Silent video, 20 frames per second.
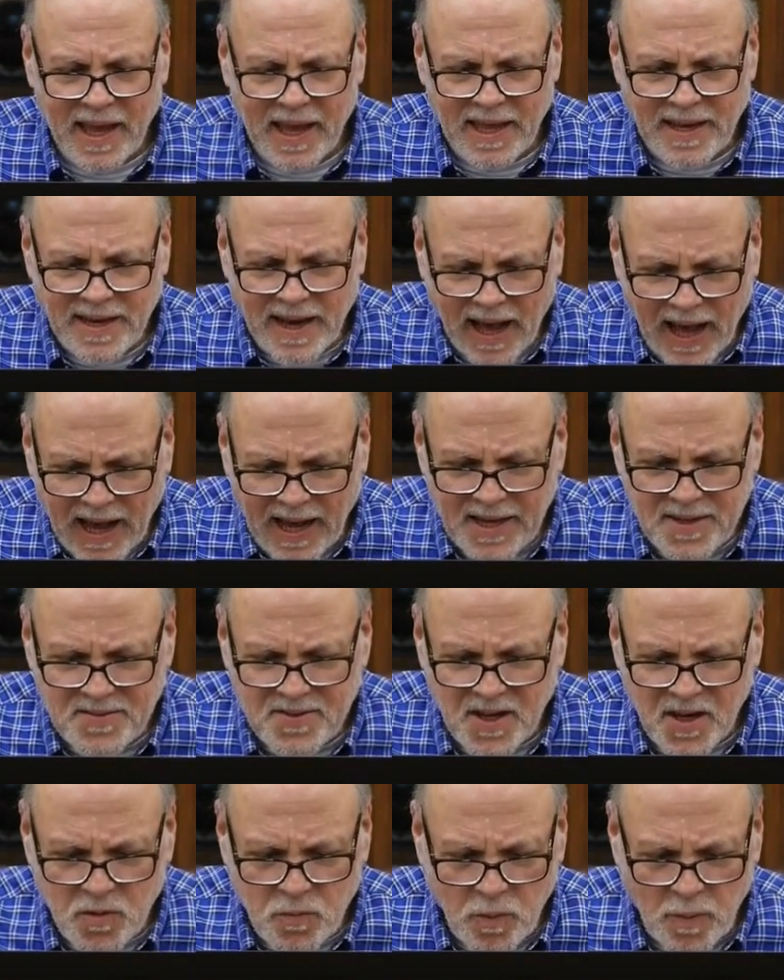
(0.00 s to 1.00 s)
and
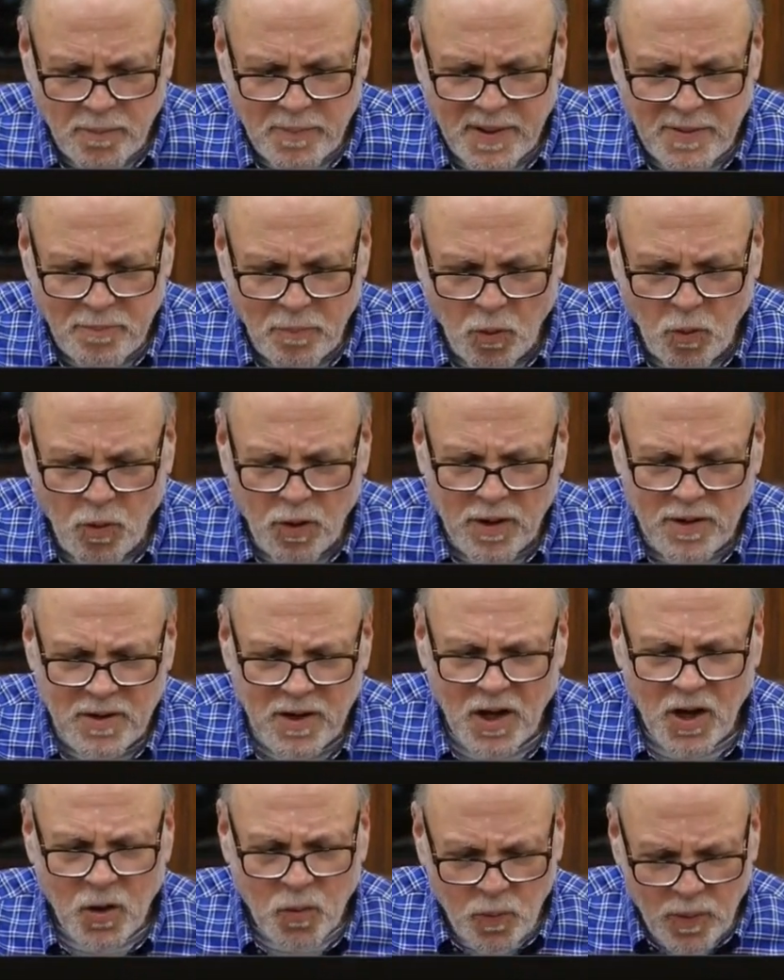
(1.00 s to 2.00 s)
Isaac will be born
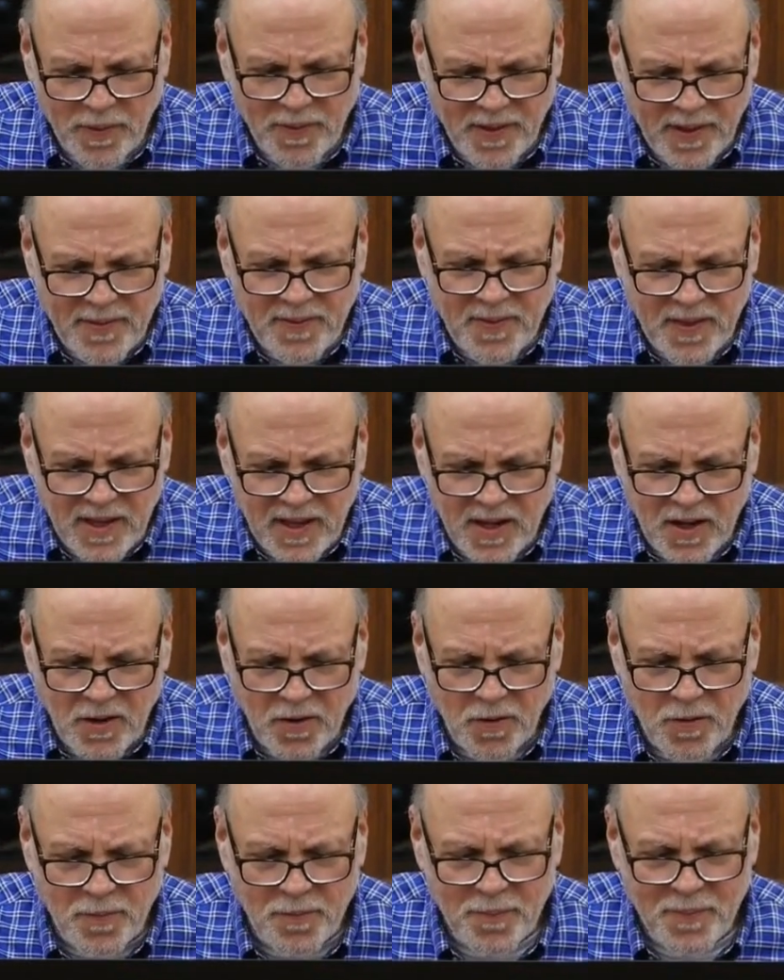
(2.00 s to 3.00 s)
within the
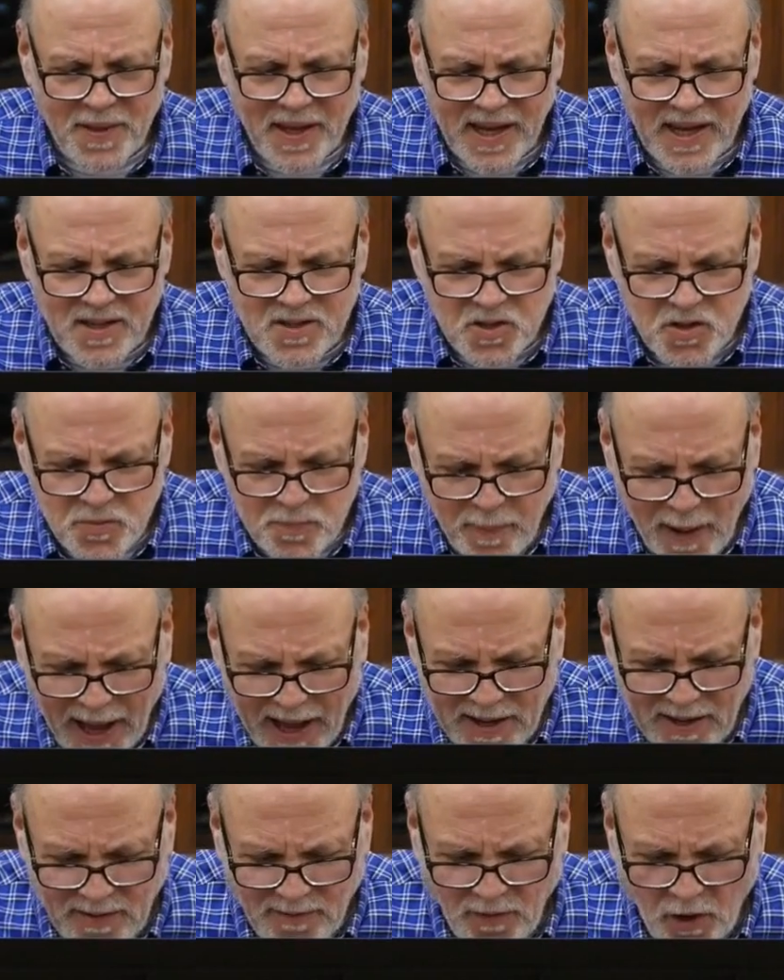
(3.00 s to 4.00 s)
year in
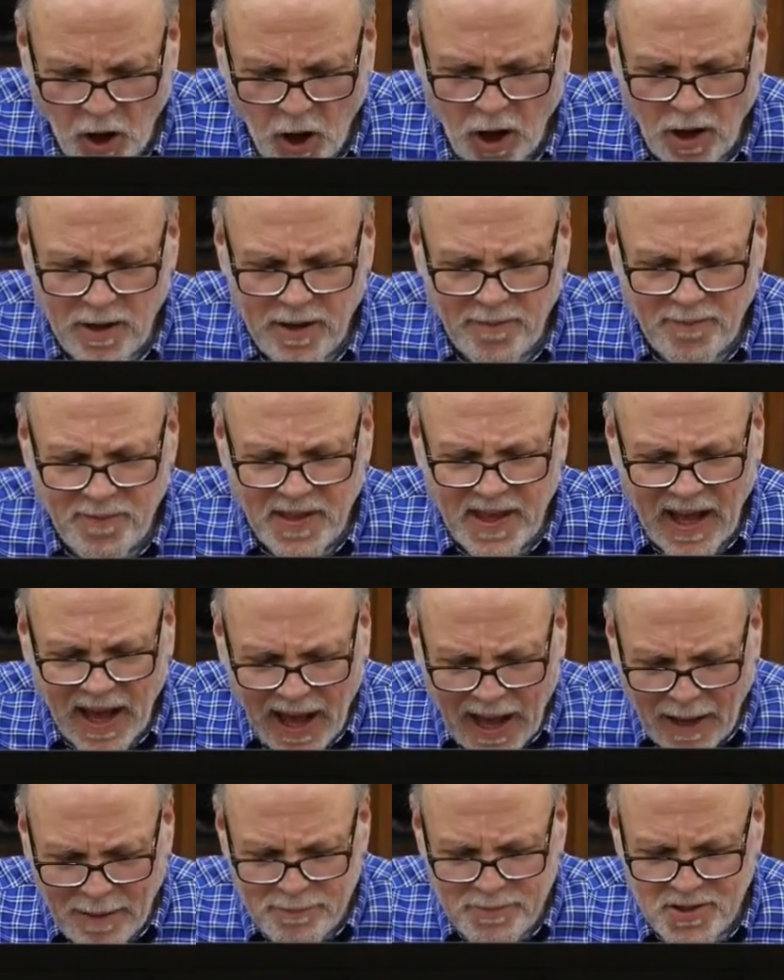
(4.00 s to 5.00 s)
spite of all of the
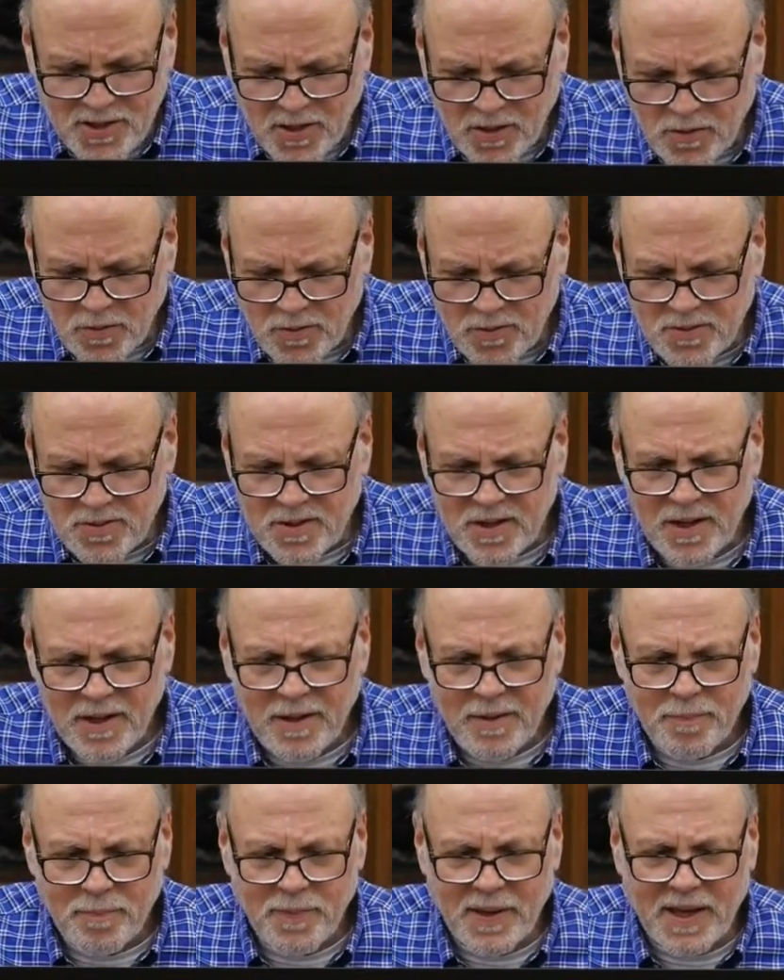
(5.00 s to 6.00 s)
obstacles
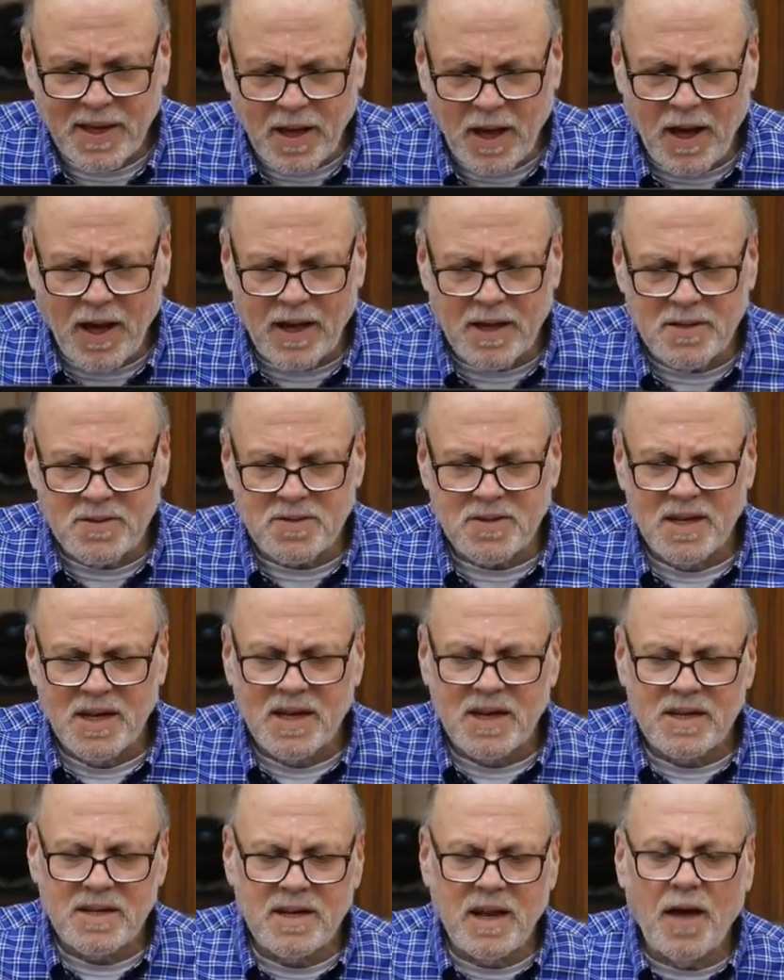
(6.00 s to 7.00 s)
because
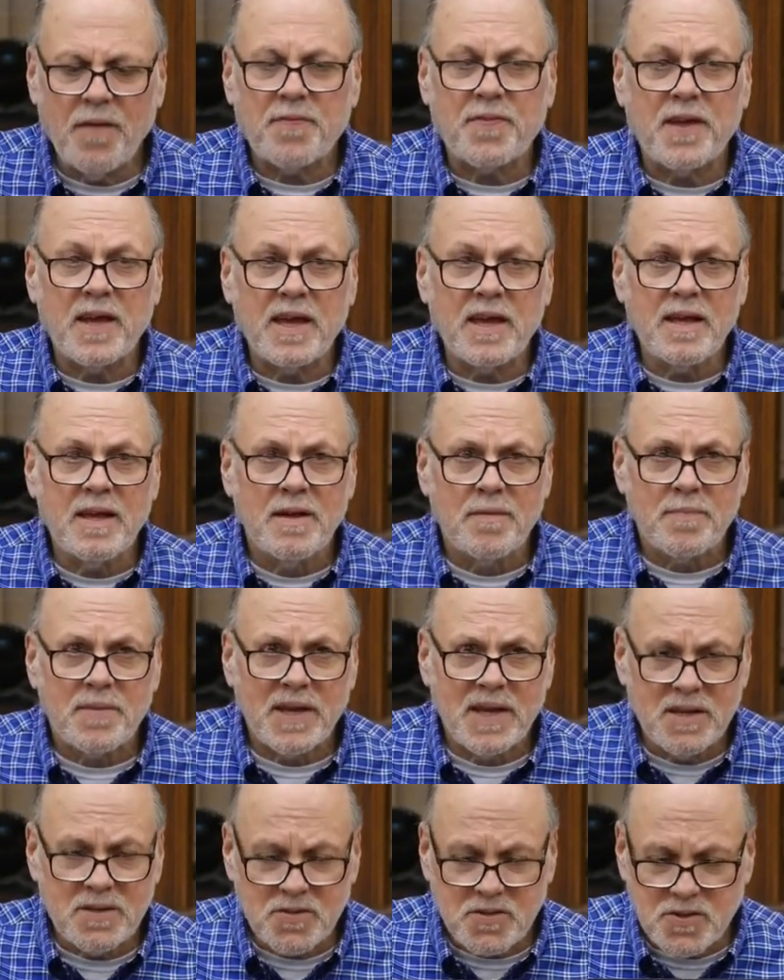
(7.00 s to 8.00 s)
nothing
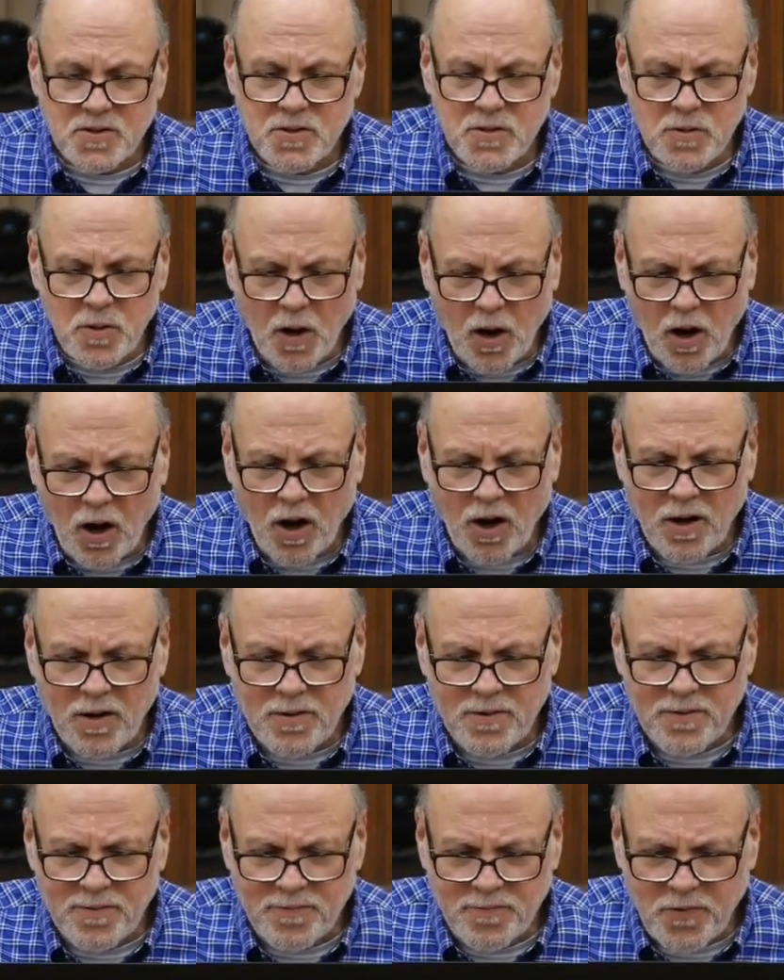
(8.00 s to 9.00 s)
is too
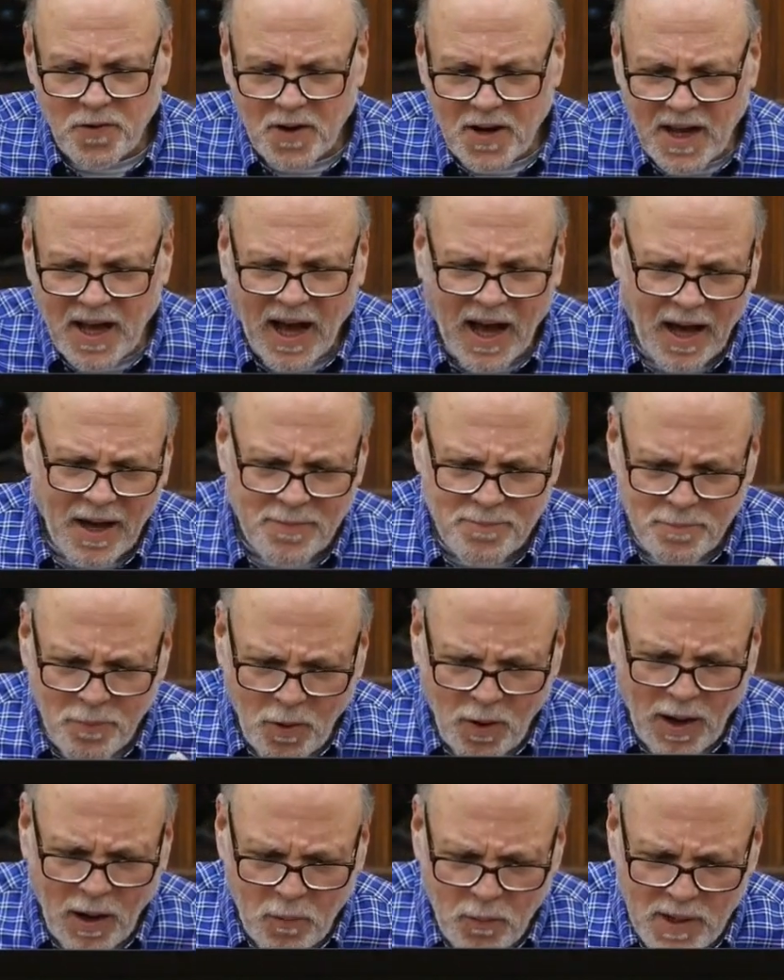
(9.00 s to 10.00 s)
hard for God.
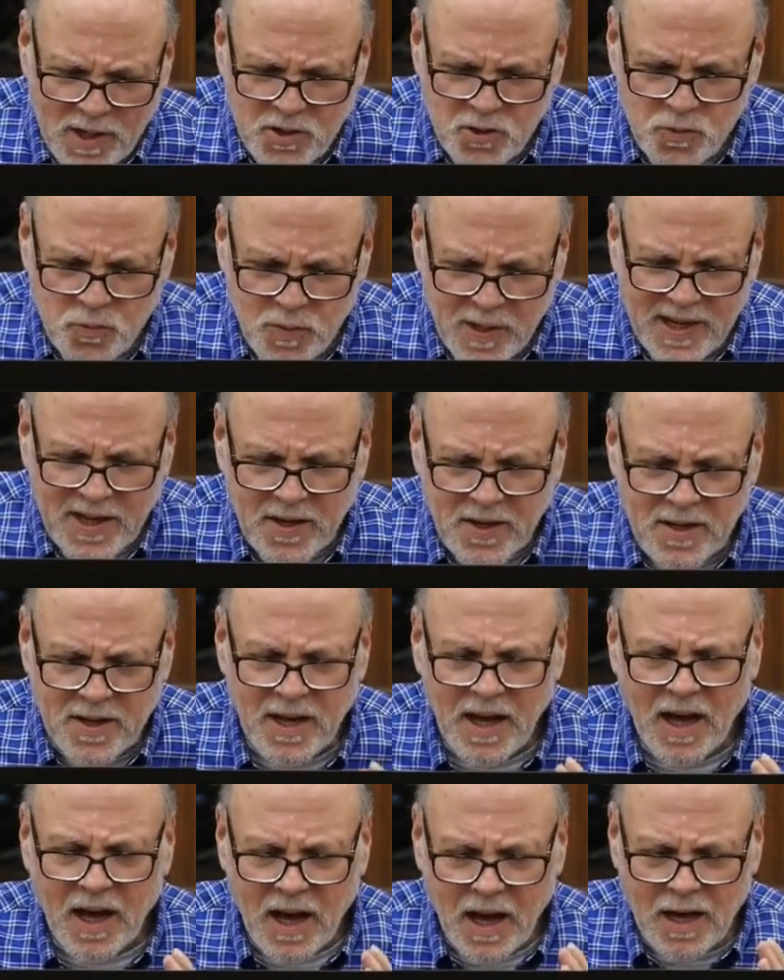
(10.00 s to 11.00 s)
Boy, I wish we could
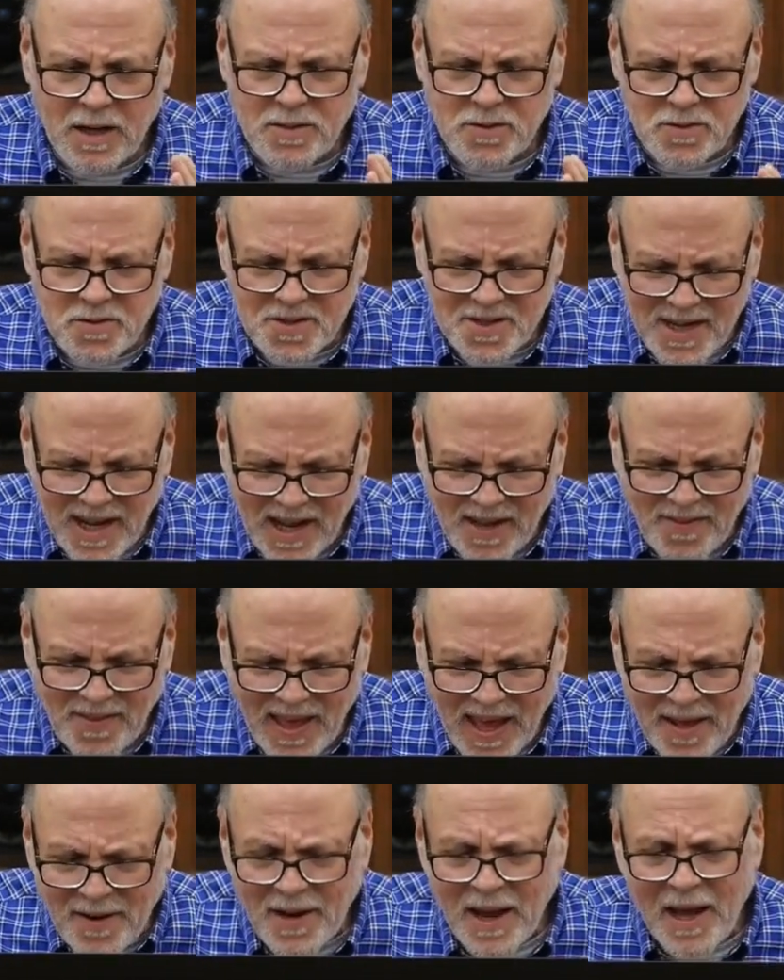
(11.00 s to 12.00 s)
understand
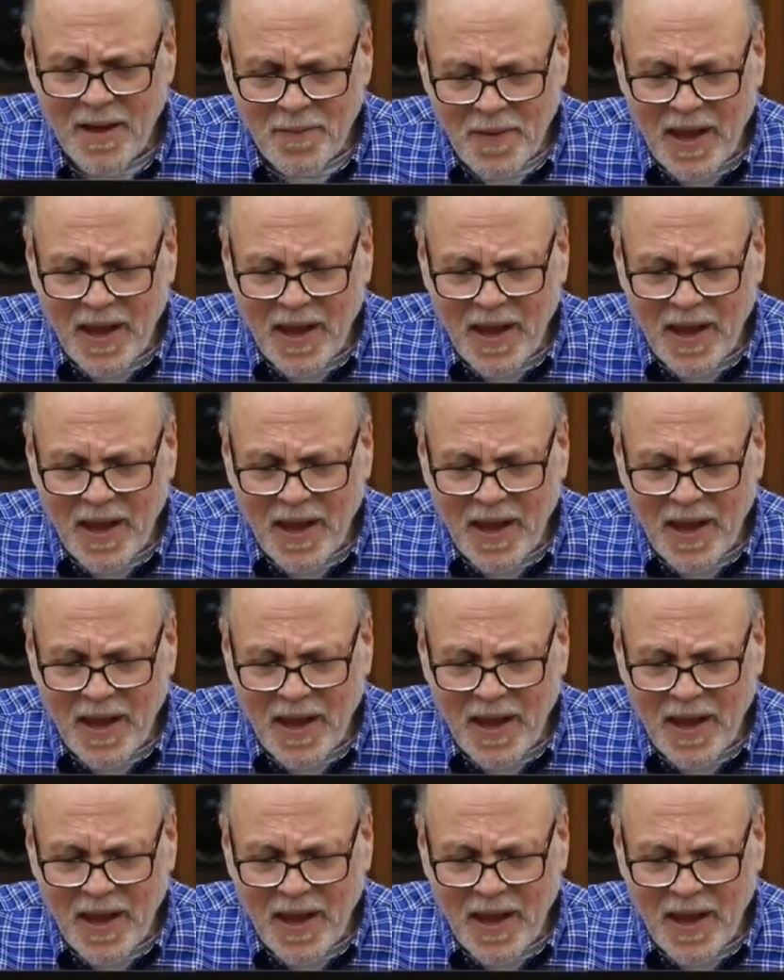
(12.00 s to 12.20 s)
that.